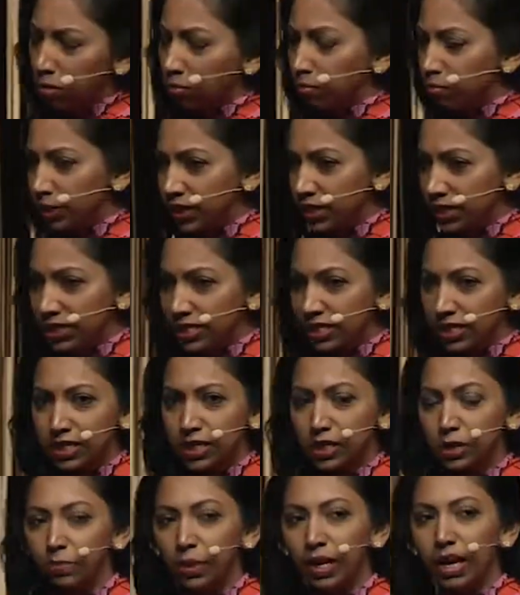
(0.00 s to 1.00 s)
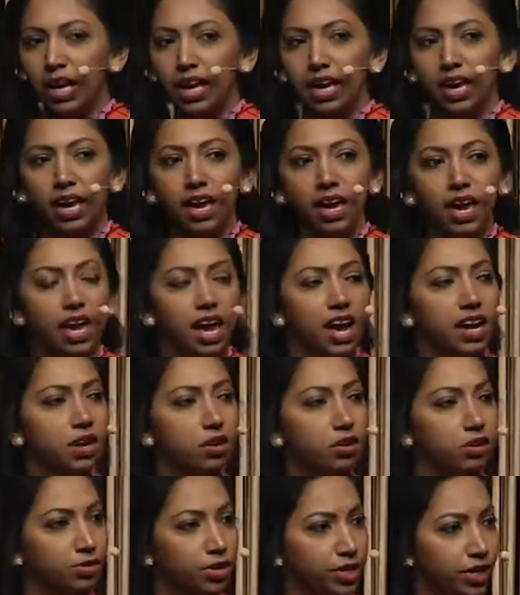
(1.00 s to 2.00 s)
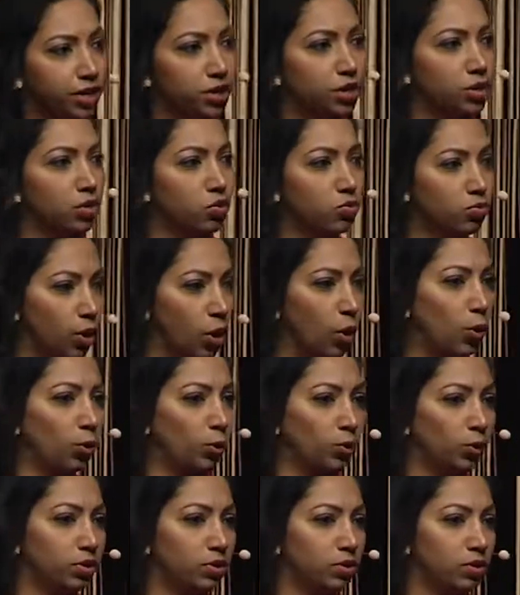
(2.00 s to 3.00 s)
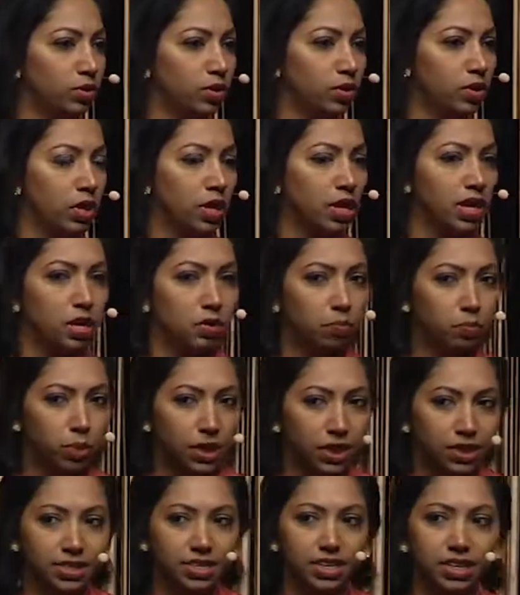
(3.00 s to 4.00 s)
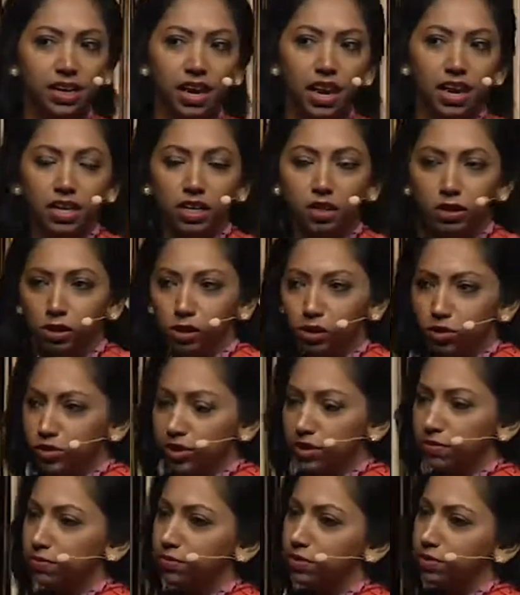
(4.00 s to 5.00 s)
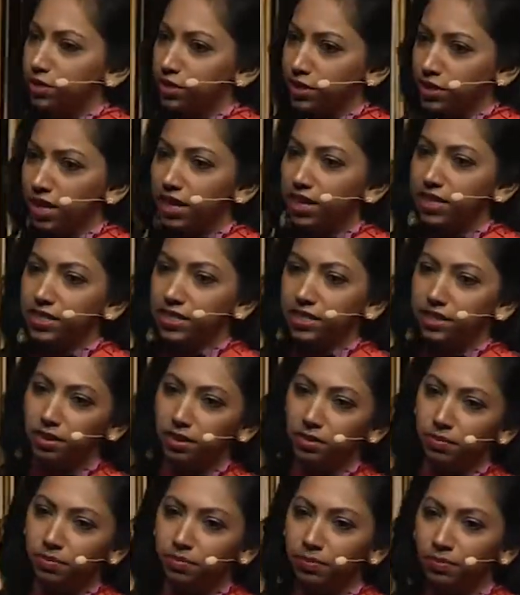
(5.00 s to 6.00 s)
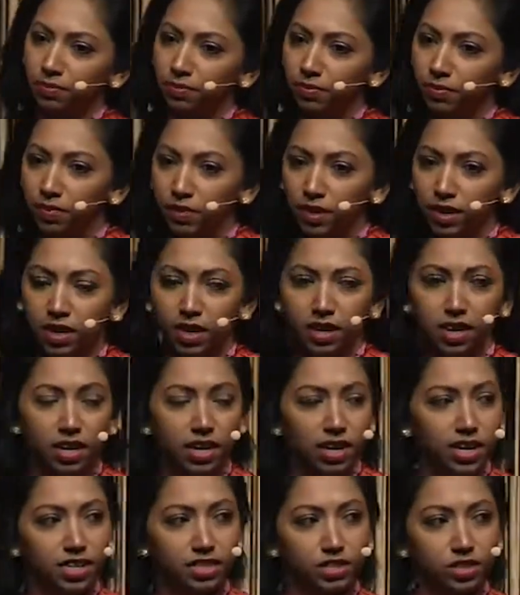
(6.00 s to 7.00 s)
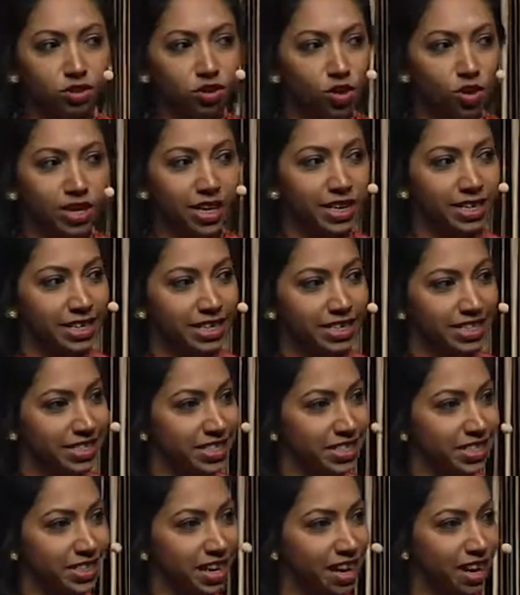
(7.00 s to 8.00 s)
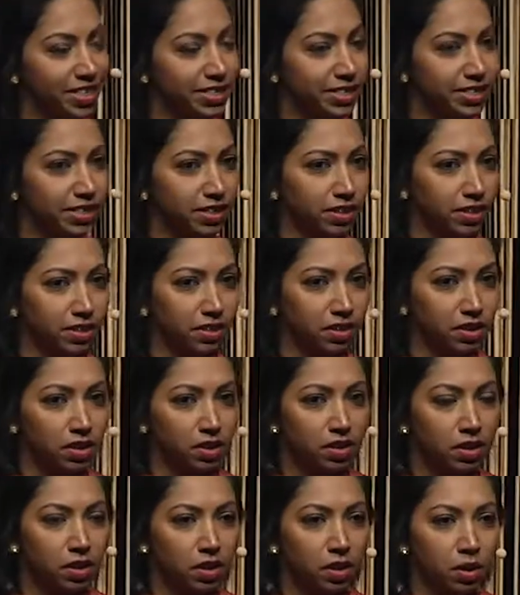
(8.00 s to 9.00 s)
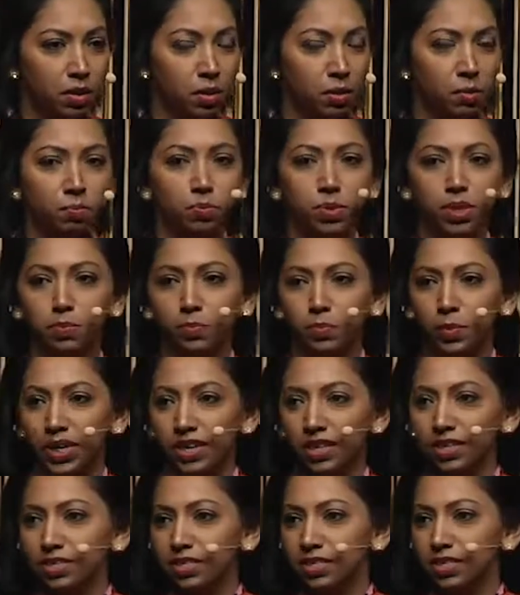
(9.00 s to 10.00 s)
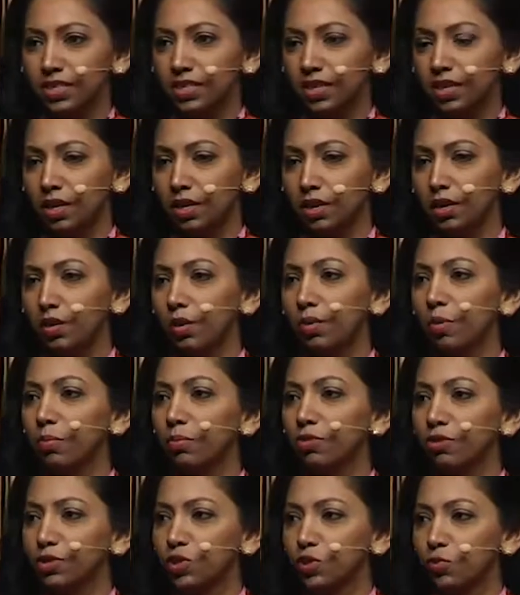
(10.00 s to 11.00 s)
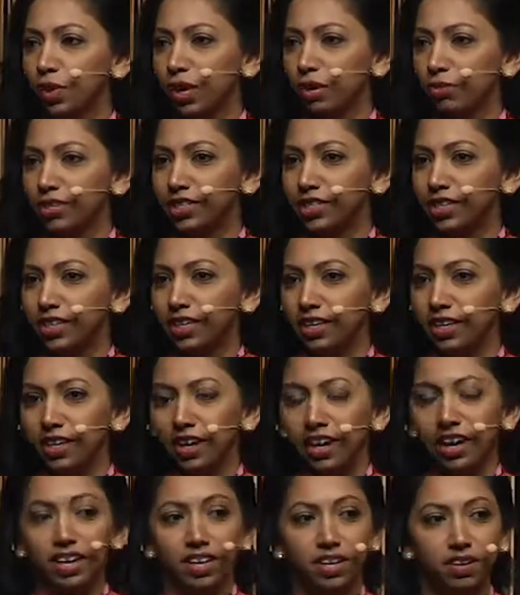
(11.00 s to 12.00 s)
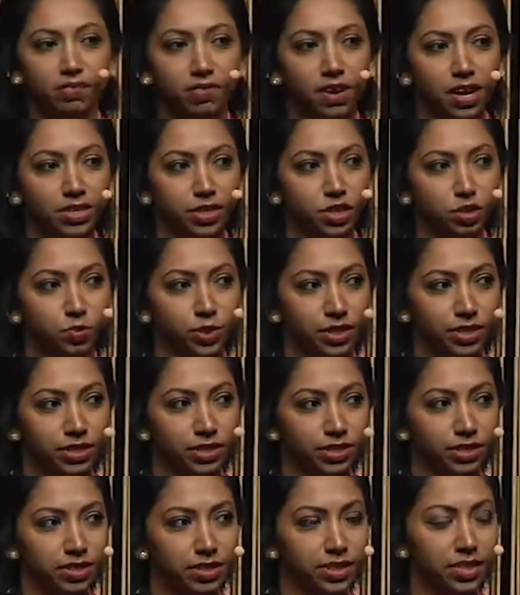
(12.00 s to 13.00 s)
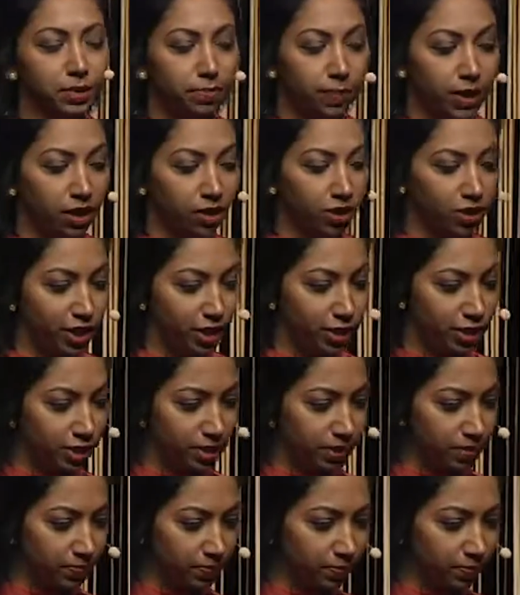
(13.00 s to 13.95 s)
Businesses play a critical role in building an inclusive society. It's not an easy task, but peace, prosperity, and advancement depend on it.